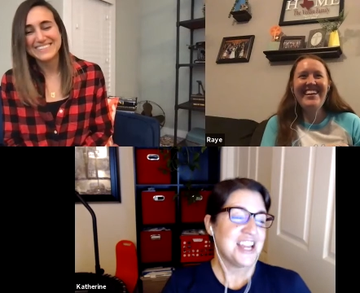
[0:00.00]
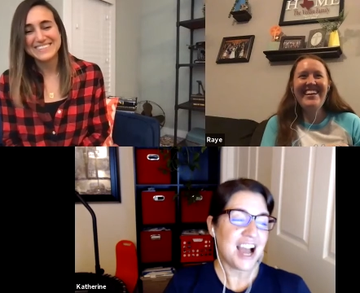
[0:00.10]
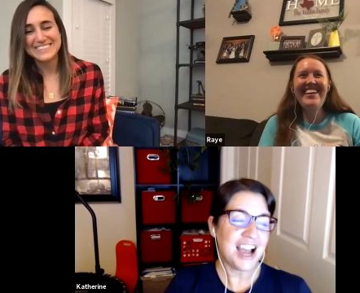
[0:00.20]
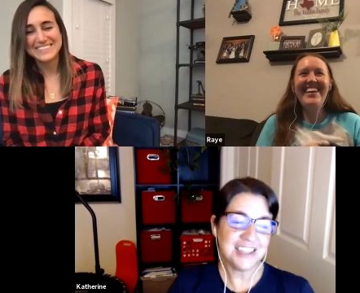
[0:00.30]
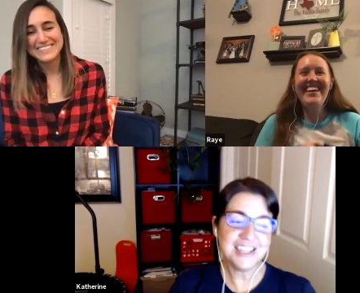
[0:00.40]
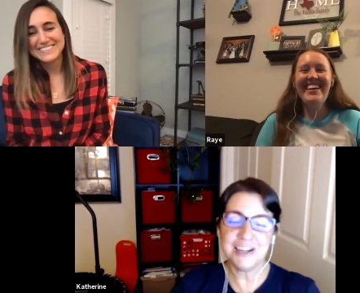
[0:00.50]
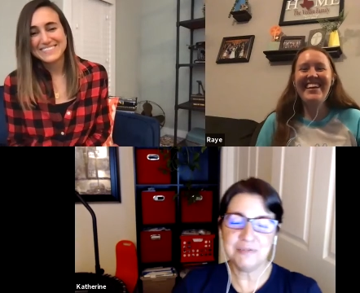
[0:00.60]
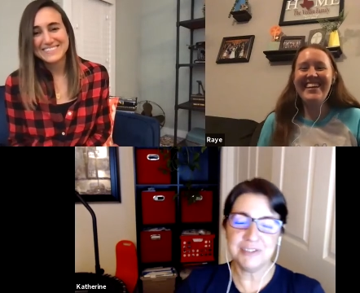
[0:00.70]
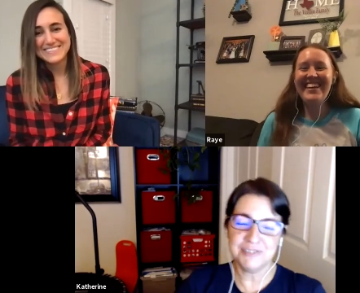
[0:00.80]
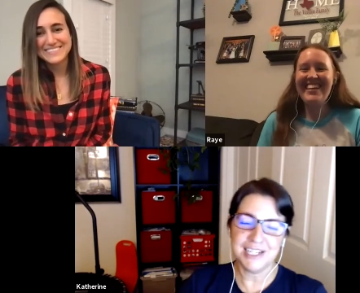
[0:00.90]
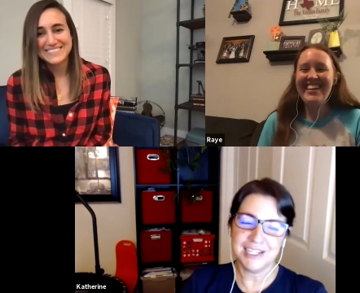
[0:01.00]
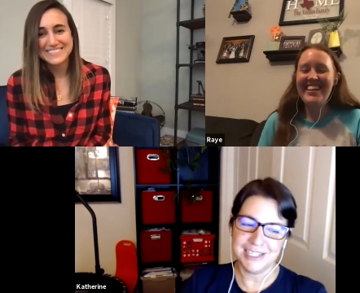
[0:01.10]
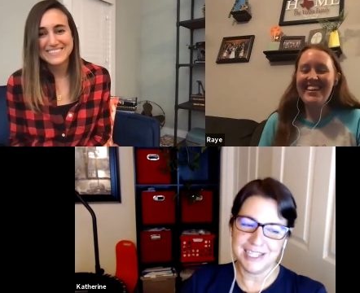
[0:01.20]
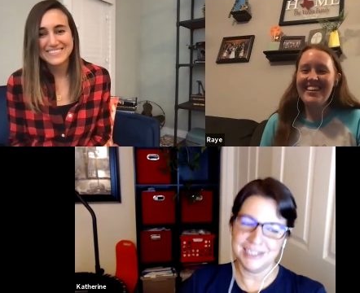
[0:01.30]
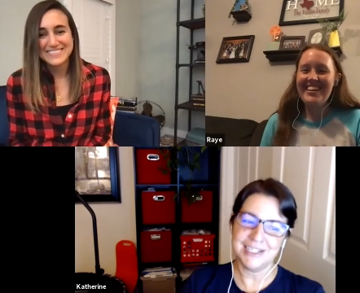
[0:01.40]
Speaker 1: I think I would have taken
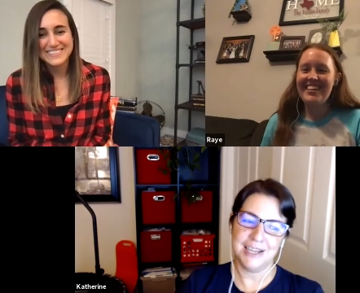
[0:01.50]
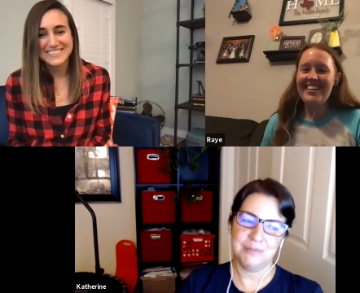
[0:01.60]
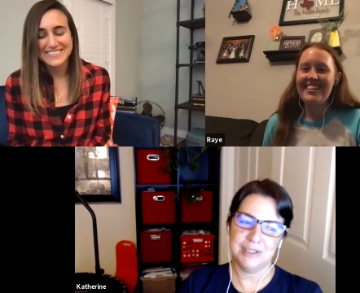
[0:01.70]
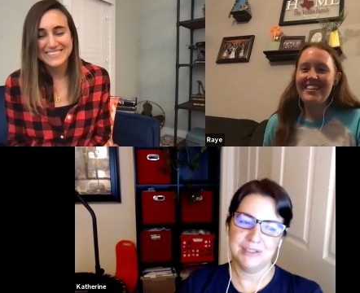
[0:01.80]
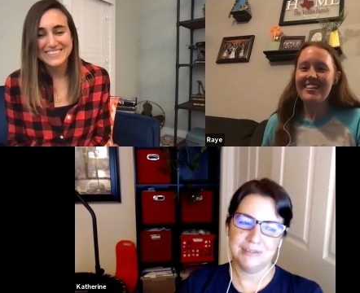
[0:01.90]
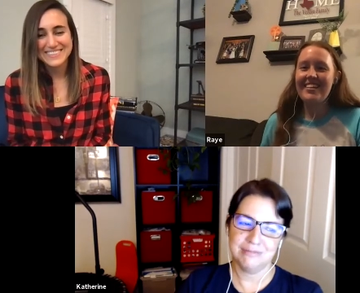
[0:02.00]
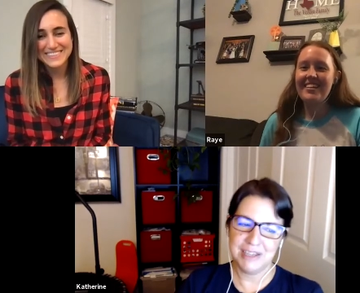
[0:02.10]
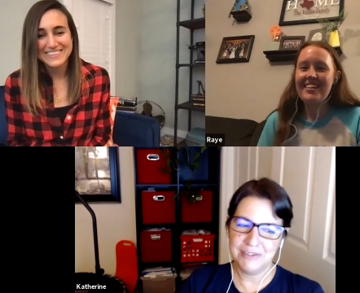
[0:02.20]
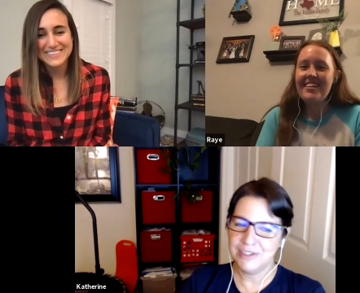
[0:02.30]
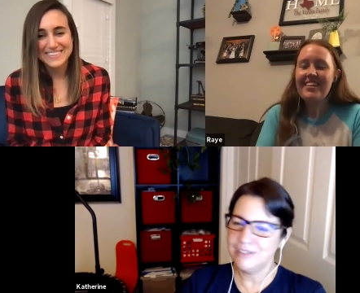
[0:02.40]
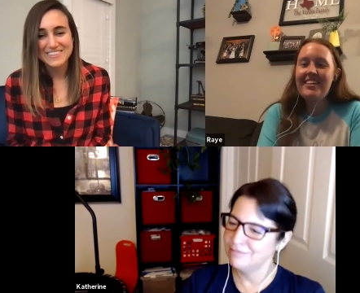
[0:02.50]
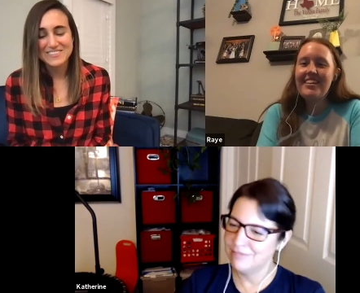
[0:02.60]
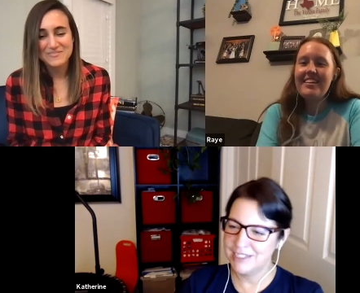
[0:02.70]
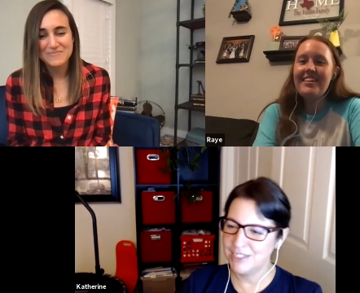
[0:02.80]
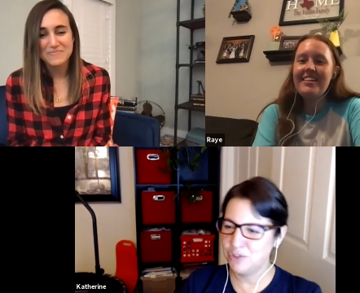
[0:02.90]
the assignment given the
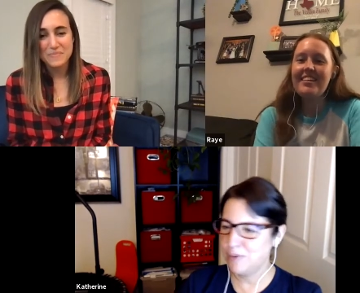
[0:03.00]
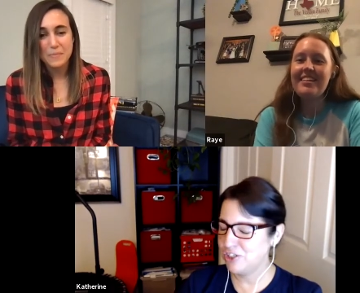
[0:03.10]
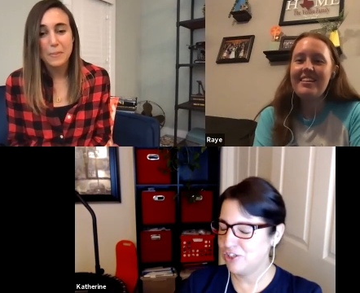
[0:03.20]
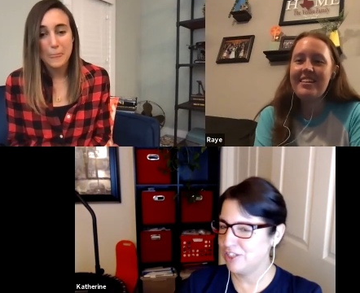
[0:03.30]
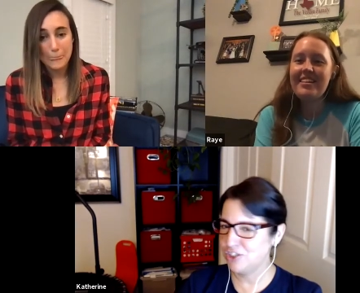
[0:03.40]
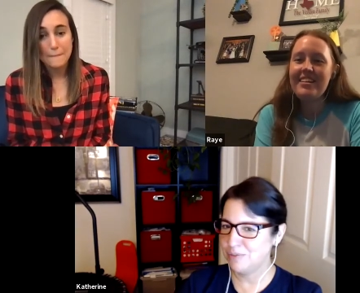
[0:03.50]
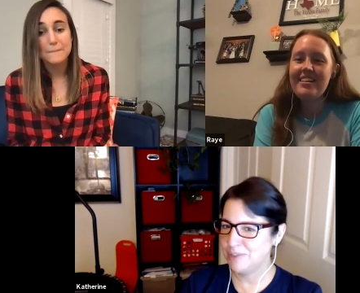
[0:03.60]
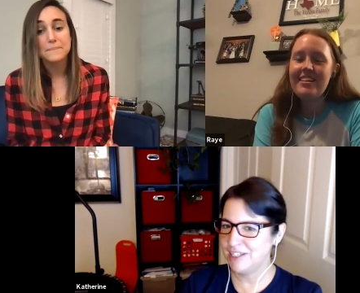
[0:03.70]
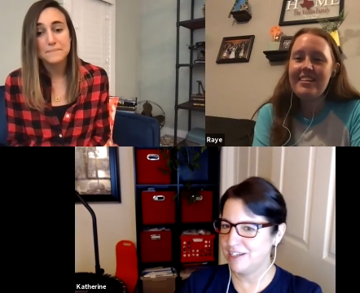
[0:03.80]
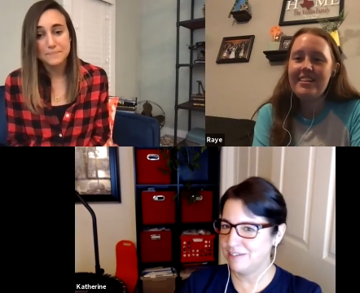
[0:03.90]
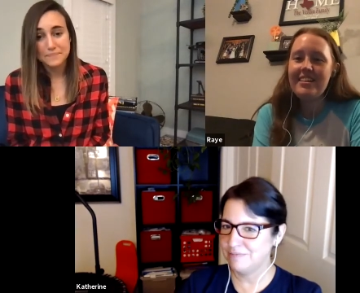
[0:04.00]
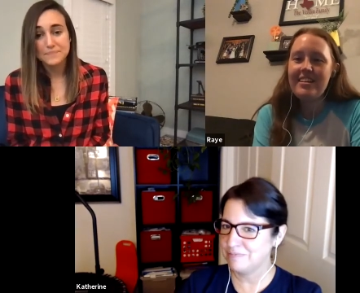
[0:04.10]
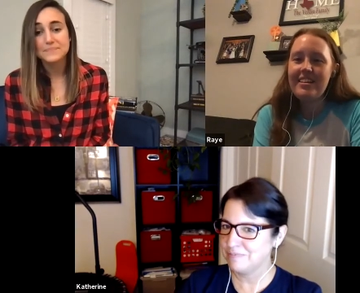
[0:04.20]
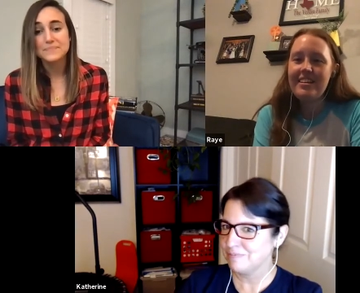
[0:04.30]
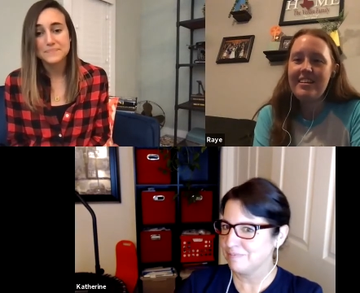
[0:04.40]
situation that she was in,
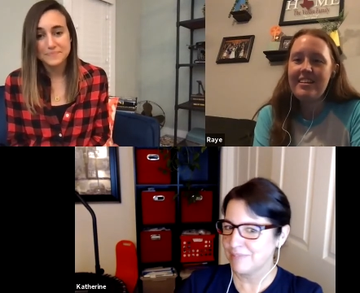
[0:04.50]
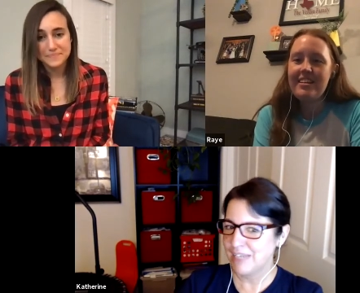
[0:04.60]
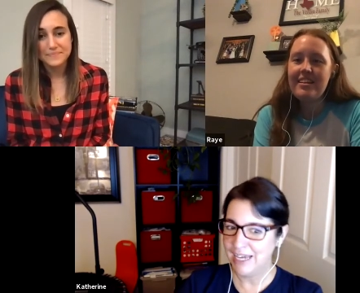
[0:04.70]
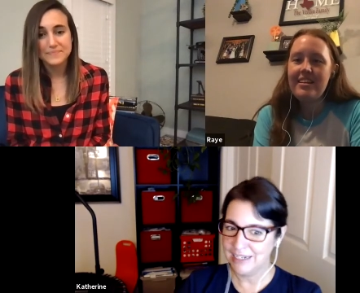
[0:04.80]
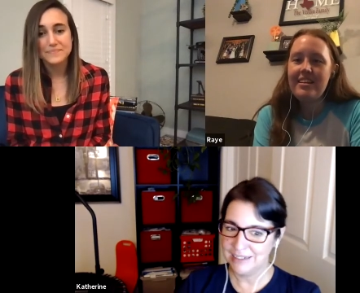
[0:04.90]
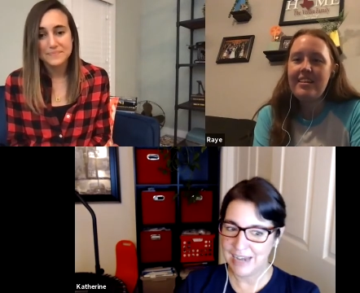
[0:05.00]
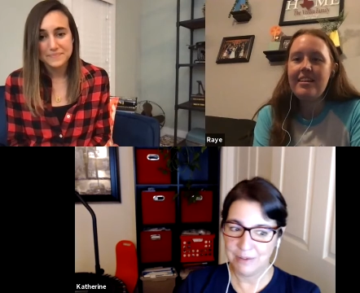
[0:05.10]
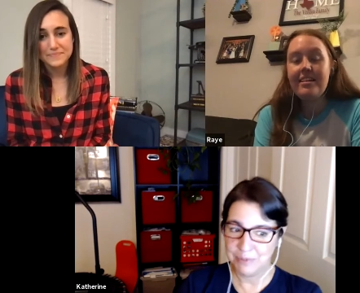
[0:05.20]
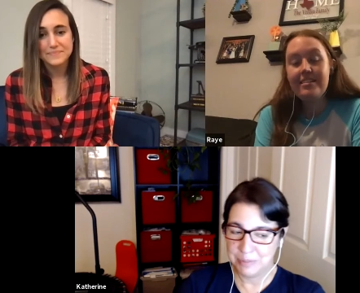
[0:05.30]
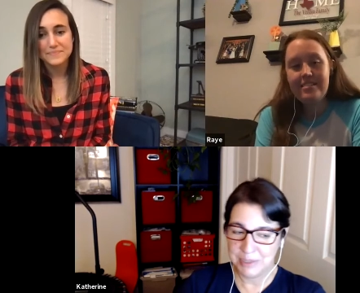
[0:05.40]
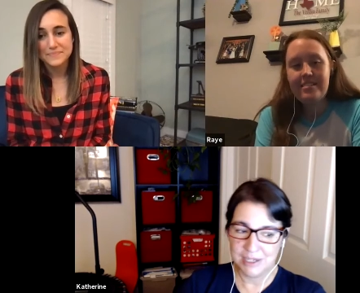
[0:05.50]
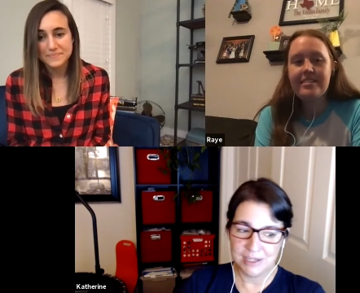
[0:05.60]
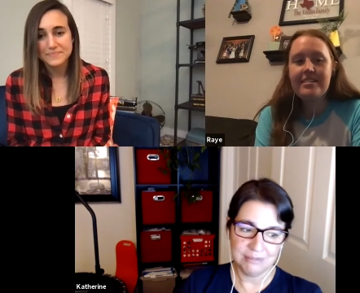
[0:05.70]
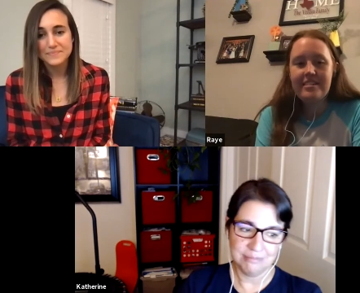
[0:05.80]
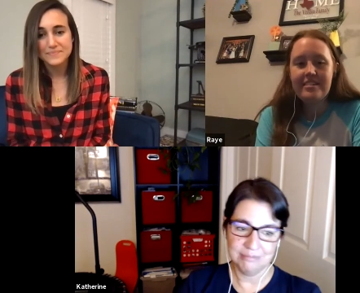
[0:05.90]
and it would
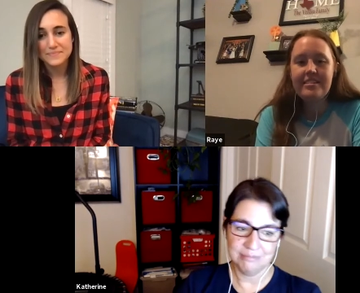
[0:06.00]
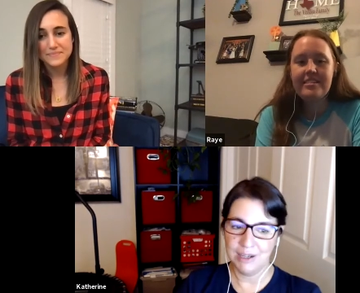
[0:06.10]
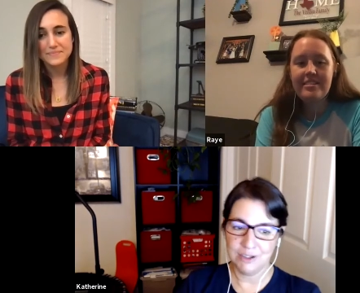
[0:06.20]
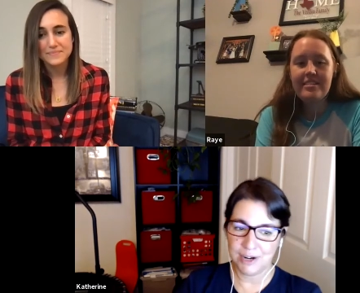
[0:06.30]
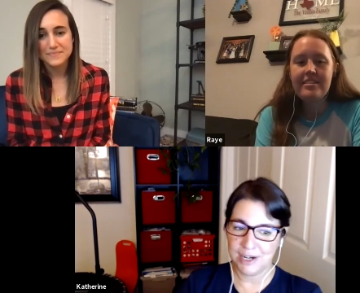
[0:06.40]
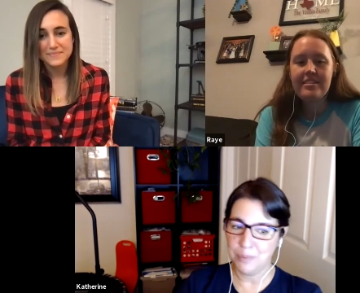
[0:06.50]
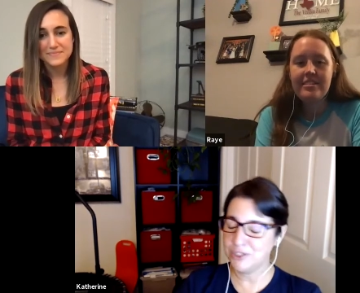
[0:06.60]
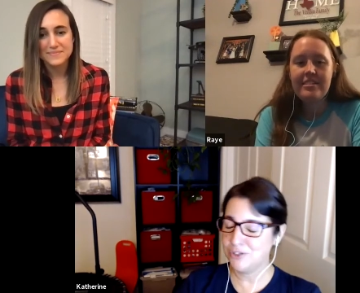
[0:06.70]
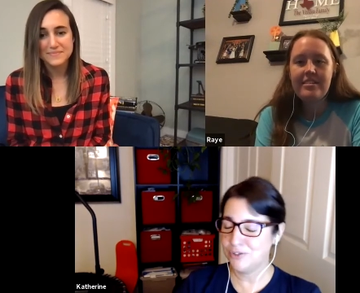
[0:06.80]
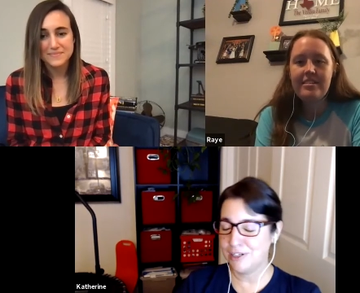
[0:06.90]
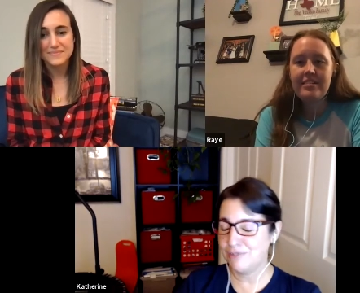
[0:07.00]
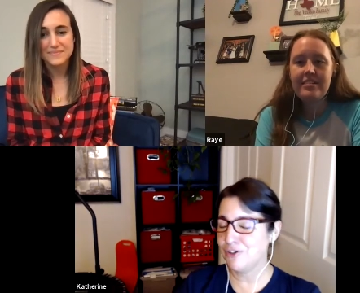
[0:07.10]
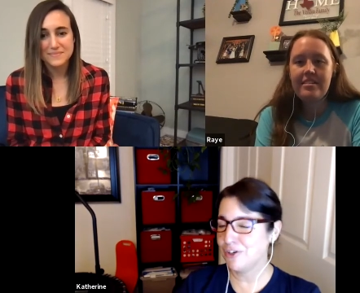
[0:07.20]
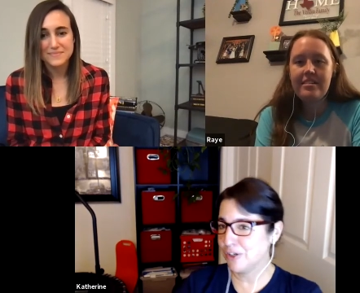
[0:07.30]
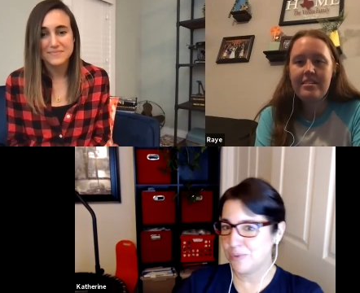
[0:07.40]
be a great opportunity for
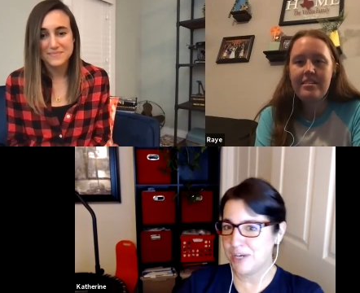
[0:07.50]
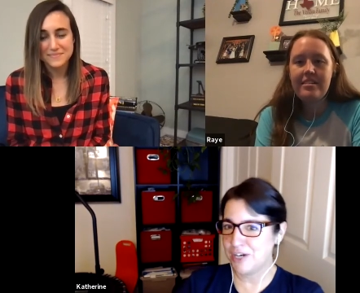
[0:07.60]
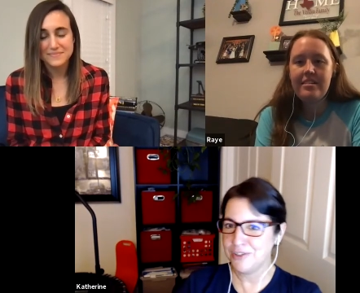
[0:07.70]
her career.